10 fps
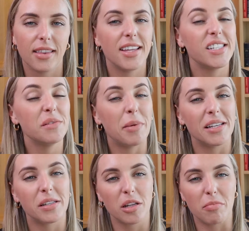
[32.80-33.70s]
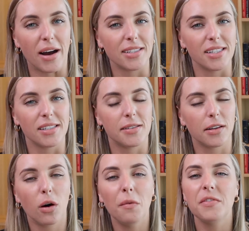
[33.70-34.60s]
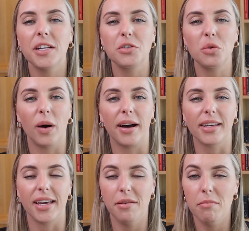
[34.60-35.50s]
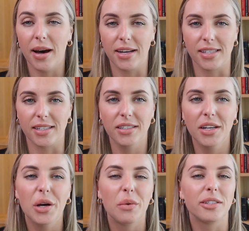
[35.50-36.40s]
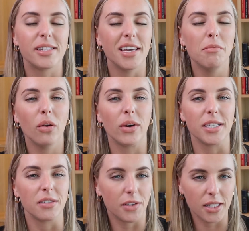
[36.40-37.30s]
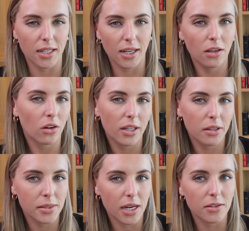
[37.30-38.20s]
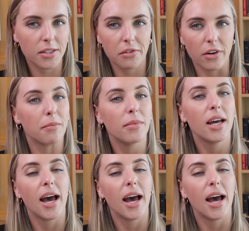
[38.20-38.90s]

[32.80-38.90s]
This is based on the practice that confidential work in person would see employees physically locking themselves in a room